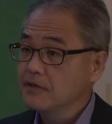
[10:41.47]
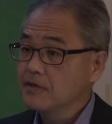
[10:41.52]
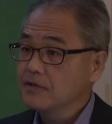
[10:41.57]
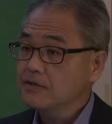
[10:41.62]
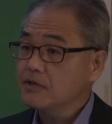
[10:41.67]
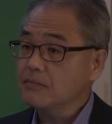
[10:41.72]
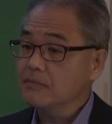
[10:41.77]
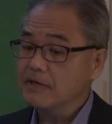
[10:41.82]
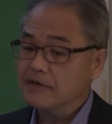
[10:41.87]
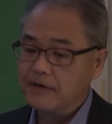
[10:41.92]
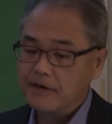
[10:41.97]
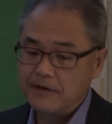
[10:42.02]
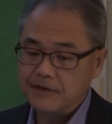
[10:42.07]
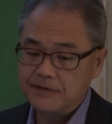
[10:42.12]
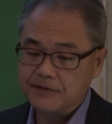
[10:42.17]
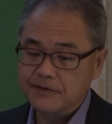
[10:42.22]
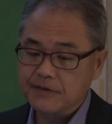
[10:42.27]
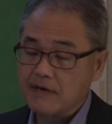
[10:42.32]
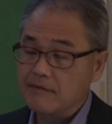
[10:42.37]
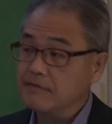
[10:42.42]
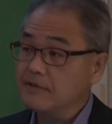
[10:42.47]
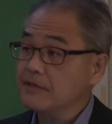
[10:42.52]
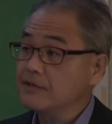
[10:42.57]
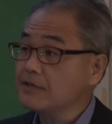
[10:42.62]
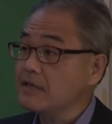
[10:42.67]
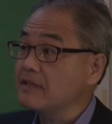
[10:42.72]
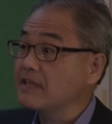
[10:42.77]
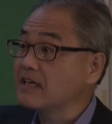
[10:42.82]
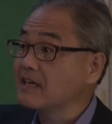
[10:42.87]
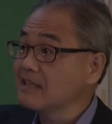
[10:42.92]
So because of this
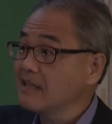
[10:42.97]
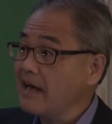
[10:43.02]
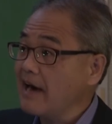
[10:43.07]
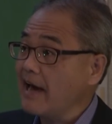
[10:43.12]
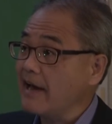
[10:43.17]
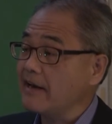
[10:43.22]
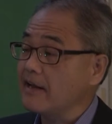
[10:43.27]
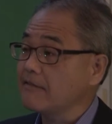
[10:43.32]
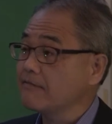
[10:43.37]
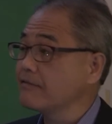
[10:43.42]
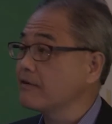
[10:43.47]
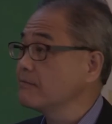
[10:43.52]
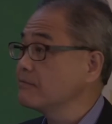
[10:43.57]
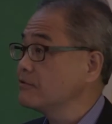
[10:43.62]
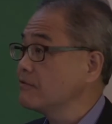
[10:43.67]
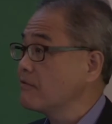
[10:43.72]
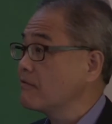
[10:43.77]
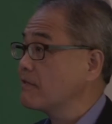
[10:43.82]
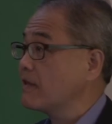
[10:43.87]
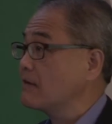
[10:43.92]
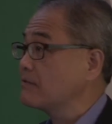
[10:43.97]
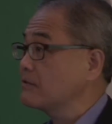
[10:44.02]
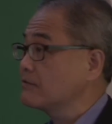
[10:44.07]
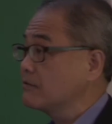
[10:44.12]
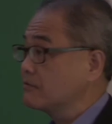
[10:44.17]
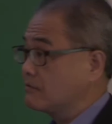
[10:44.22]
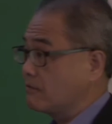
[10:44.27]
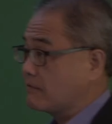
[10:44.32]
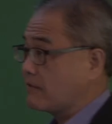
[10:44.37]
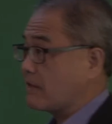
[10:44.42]
decline from 2000 to
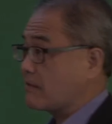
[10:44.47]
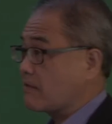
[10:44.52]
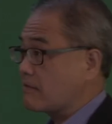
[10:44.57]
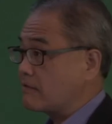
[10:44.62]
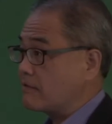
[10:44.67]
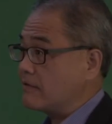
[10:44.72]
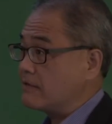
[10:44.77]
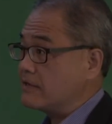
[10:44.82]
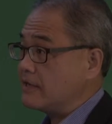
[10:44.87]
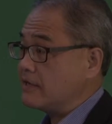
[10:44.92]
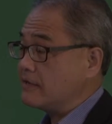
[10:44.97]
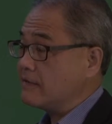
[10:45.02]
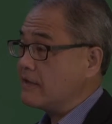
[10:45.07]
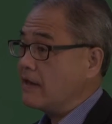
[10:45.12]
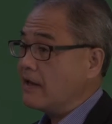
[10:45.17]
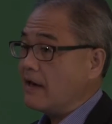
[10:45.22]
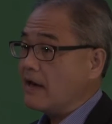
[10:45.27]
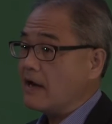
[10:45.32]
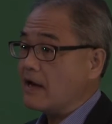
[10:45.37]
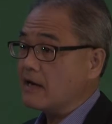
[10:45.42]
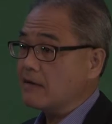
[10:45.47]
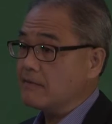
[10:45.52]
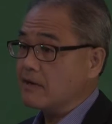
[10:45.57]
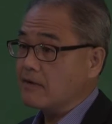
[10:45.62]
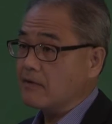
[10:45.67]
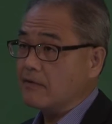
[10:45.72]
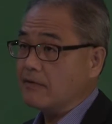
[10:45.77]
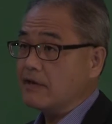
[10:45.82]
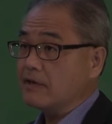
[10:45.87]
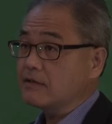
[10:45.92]
2013, and
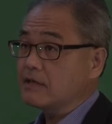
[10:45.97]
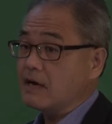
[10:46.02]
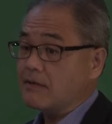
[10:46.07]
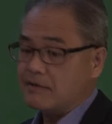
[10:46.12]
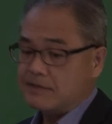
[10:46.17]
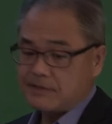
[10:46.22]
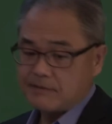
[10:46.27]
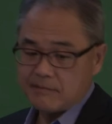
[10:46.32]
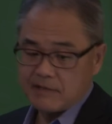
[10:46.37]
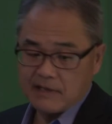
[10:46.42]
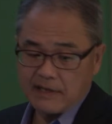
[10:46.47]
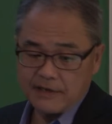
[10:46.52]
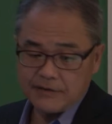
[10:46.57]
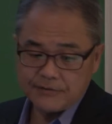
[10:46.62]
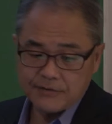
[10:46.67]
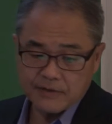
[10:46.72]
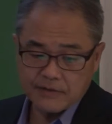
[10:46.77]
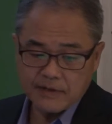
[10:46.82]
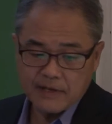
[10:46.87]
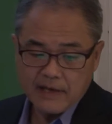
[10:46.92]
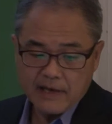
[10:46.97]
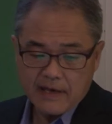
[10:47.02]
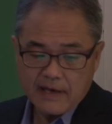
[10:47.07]
according to our simulation,